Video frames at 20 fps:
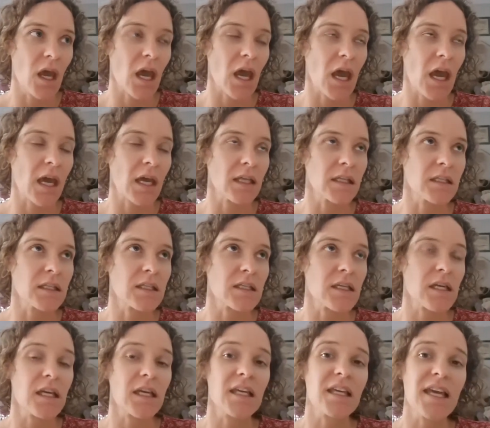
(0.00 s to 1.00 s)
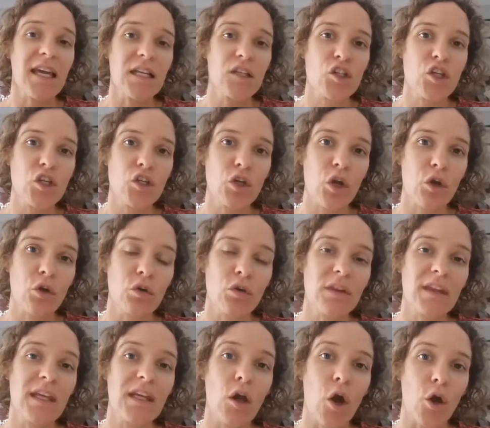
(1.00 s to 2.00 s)
And get to know
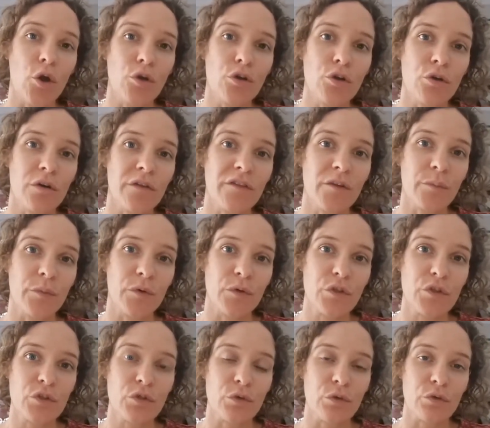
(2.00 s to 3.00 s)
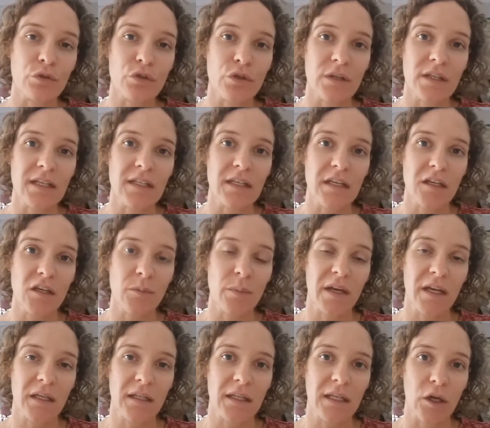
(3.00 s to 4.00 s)
the owner of the bookstore. So these
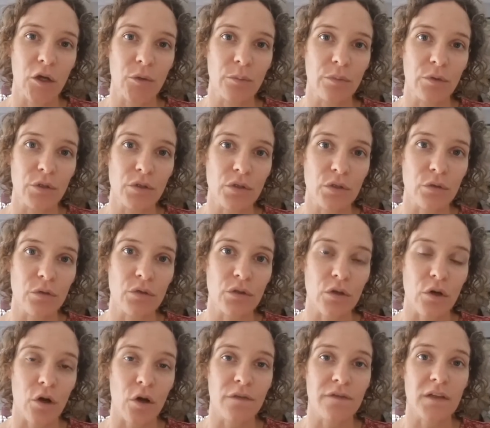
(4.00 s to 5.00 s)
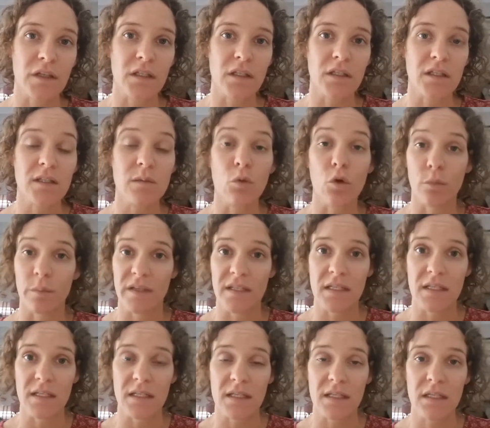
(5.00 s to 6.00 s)
independently owned bookstores are often small
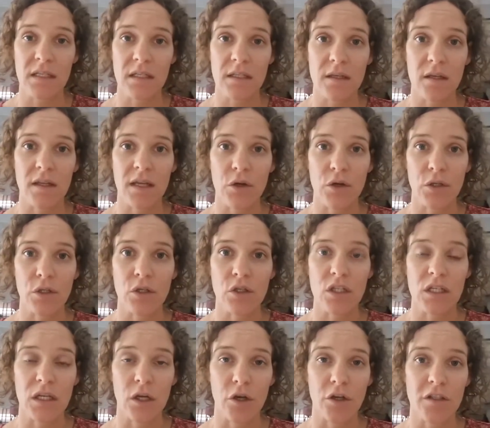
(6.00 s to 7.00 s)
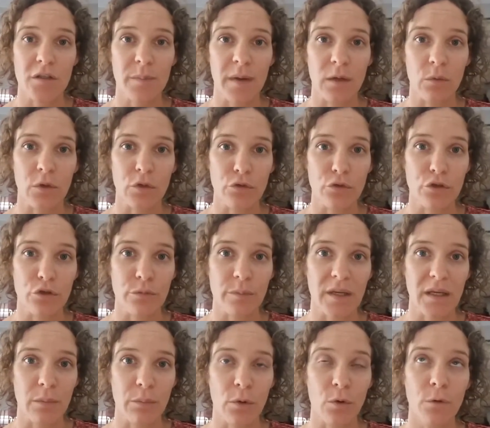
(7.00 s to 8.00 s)
businesses, so they're usually owned by one or two
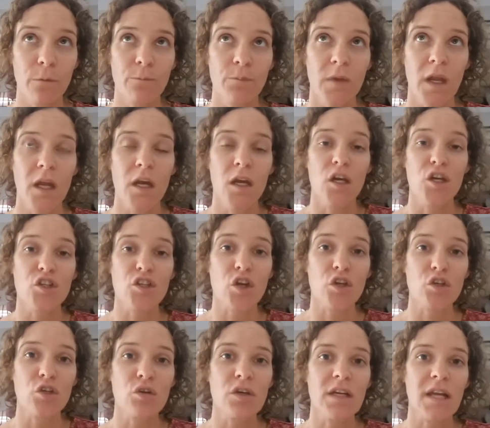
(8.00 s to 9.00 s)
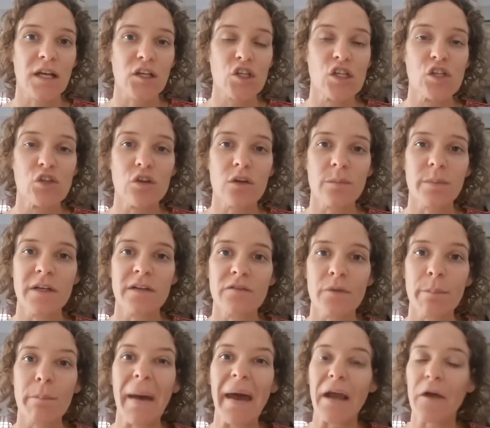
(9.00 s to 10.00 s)
people. So you can actually do a bit of a
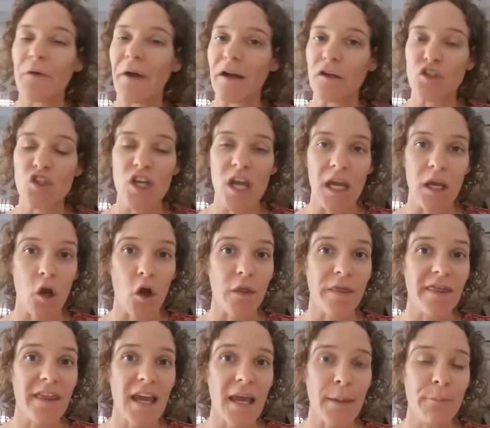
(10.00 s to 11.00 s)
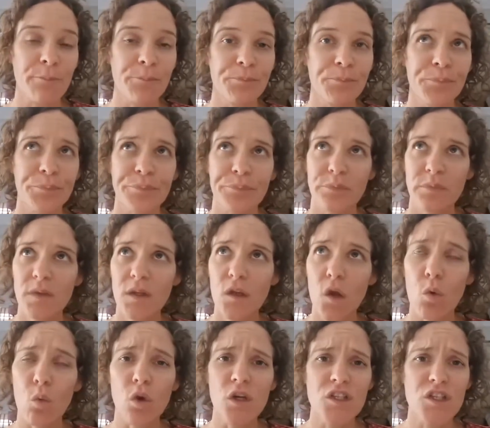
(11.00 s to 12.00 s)
background check on them.
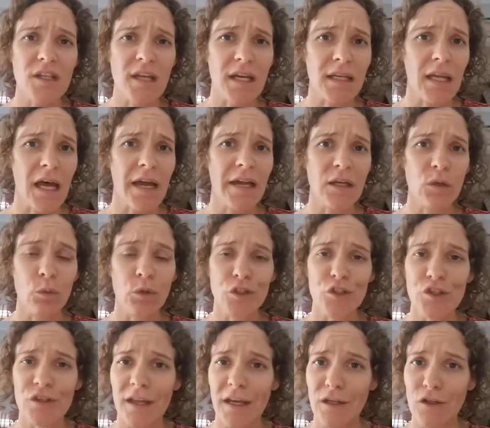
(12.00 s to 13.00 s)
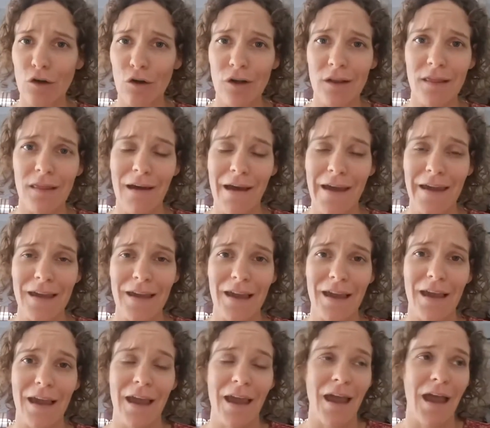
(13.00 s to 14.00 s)
What do they like? What do they not
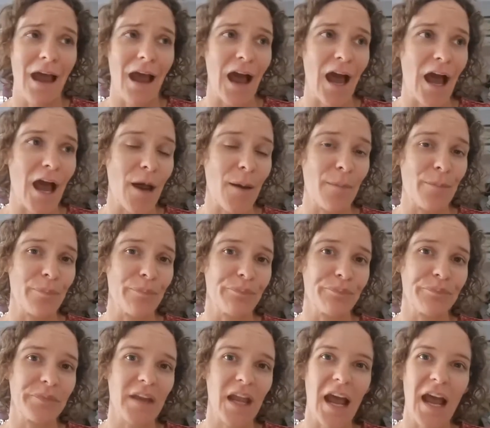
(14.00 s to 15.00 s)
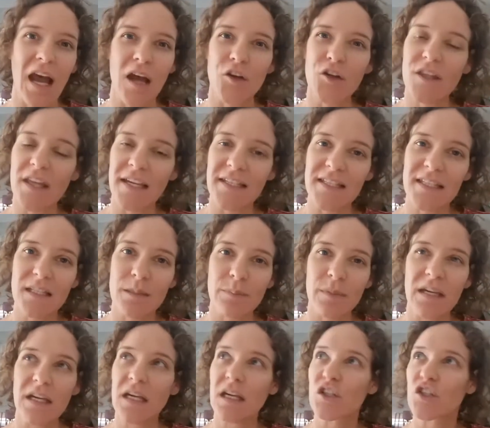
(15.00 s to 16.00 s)
like? How do they
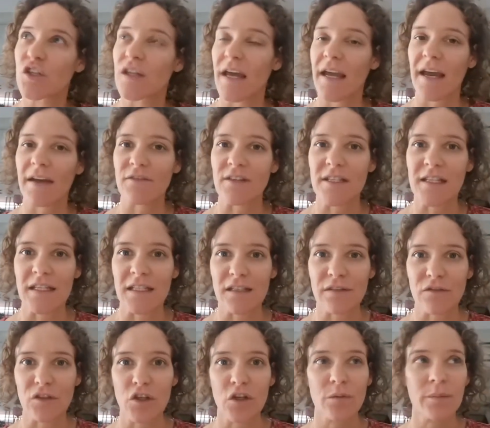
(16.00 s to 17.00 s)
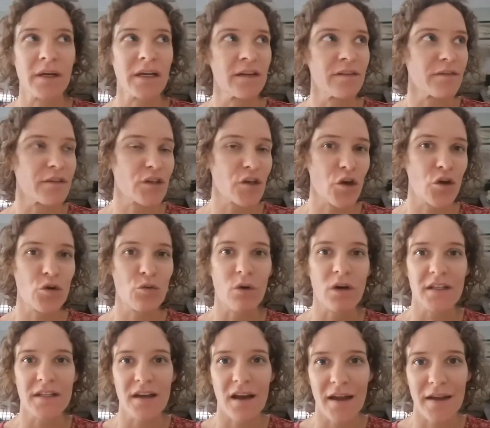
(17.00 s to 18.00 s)
speak? Do they have a sense of humor? If so,
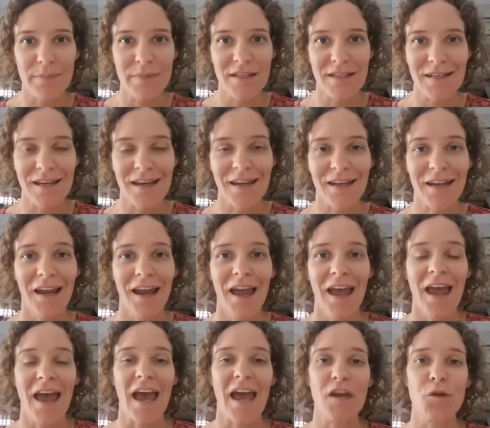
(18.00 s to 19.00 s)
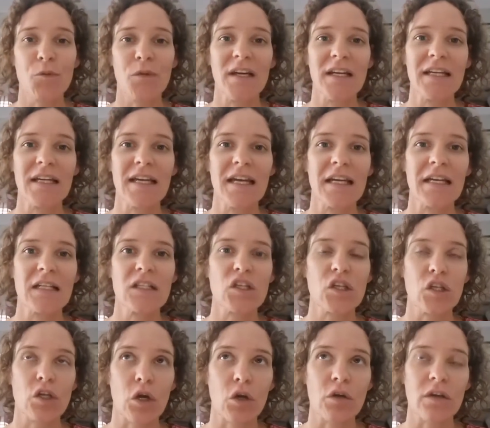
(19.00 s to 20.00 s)
what type is it? And really getting to
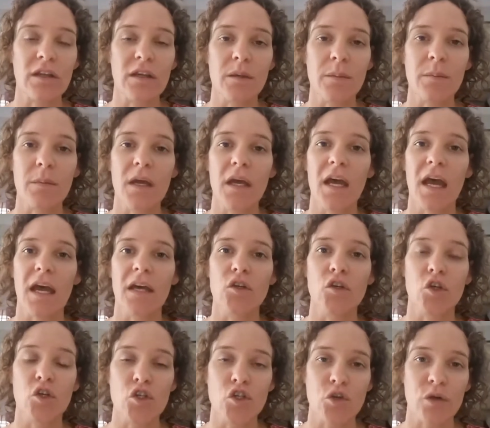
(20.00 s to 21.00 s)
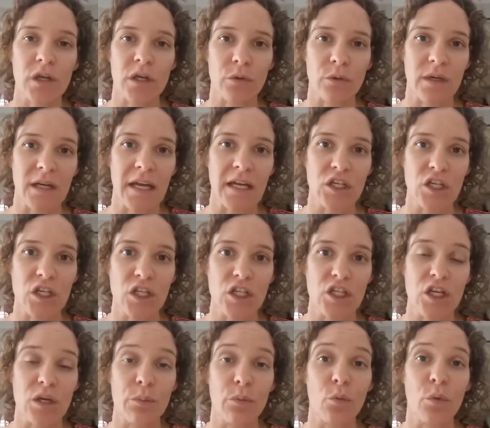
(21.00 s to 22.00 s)
know them and nurturing a
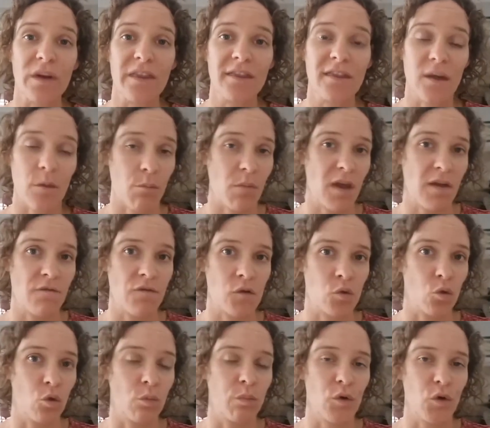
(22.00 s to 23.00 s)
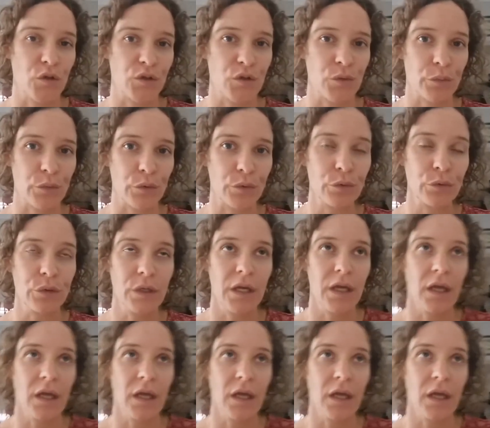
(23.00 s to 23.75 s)
relationship with them if at all possible.